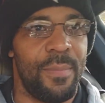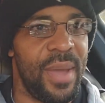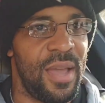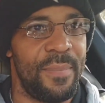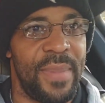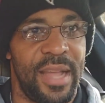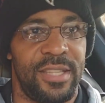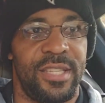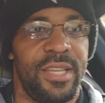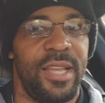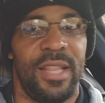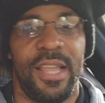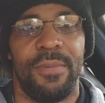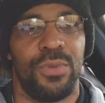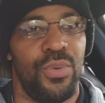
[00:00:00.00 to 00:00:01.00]
They make about 10,
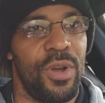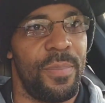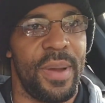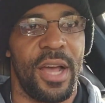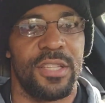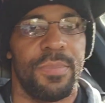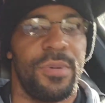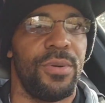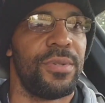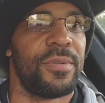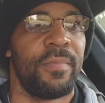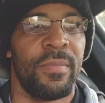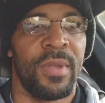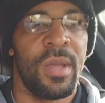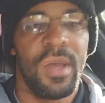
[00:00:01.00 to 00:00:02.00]
11, 12 pounds of boost,
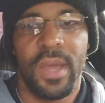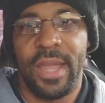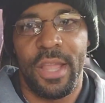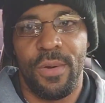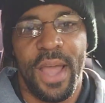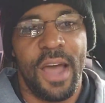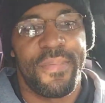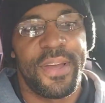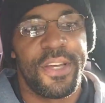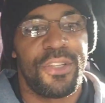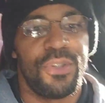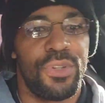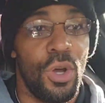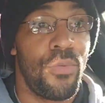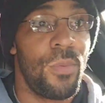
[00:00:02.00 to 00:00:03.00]
and they don't have an
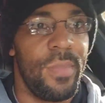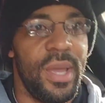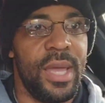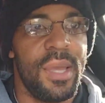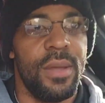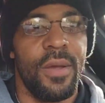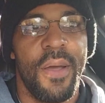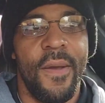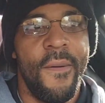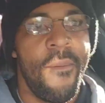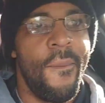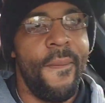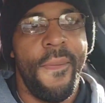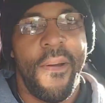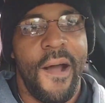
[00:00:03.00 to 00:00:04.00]
issue. So for me,
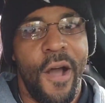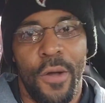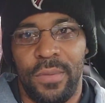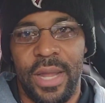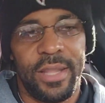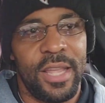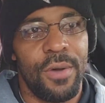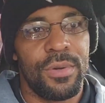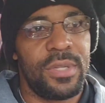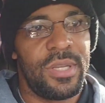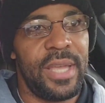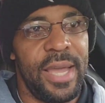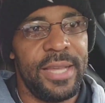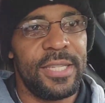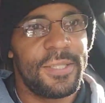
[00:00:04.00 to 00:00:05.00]
I don't think that was
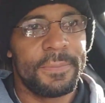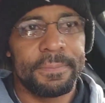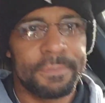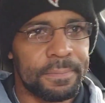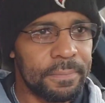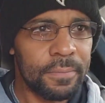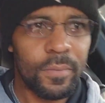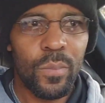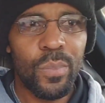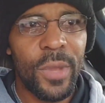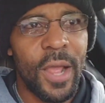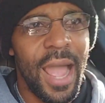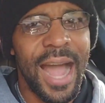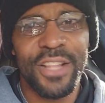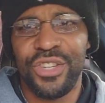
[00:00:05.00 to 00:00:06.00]
the case.
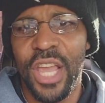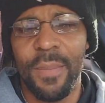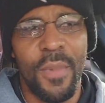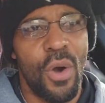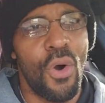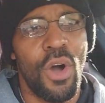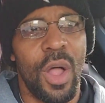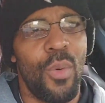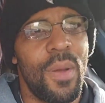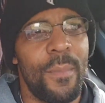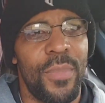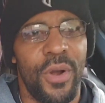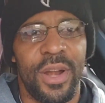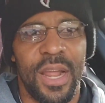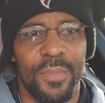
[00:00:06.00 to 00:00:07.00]
I checked my oil. I
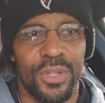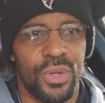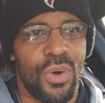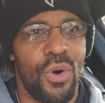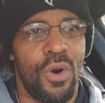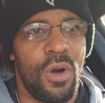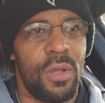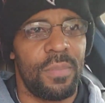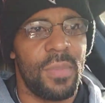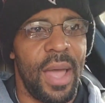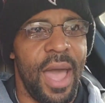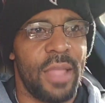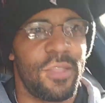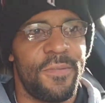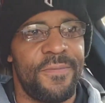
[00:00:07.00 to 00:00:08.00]
wasn't burning that much oil.
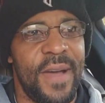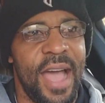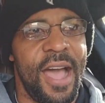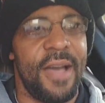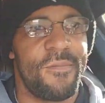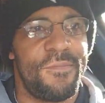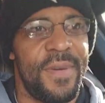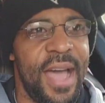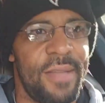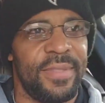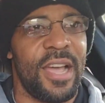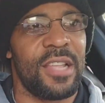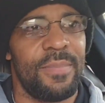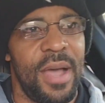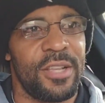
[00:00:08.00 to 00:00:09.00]
After 5,000 miles,
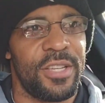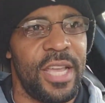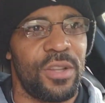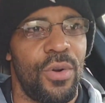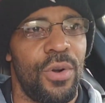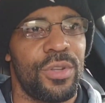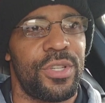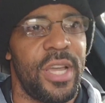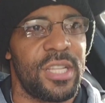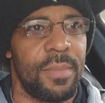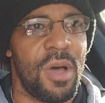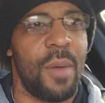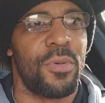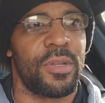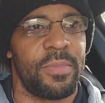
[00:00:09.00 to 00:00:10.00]
I just had an oil change.
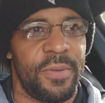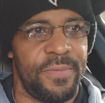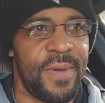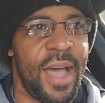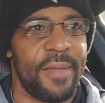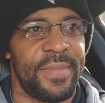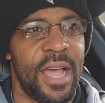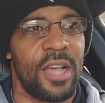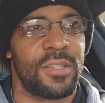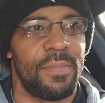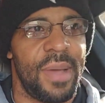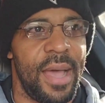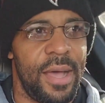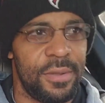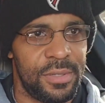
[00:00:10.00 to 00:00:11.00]
I'm almost up to
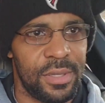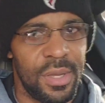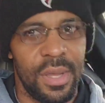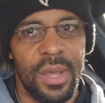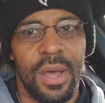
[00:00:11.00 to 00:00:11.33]
5,000 miles.